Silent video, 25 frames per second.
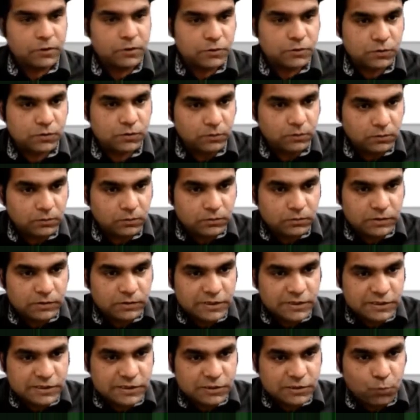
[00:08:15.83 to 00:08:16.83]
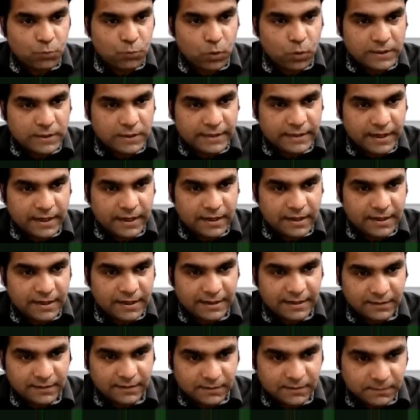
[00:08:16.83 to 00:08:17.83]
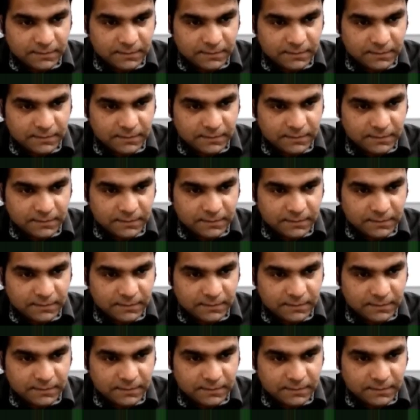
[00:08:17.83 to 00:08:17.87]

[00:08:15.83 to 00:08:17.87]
so this is the vertical length,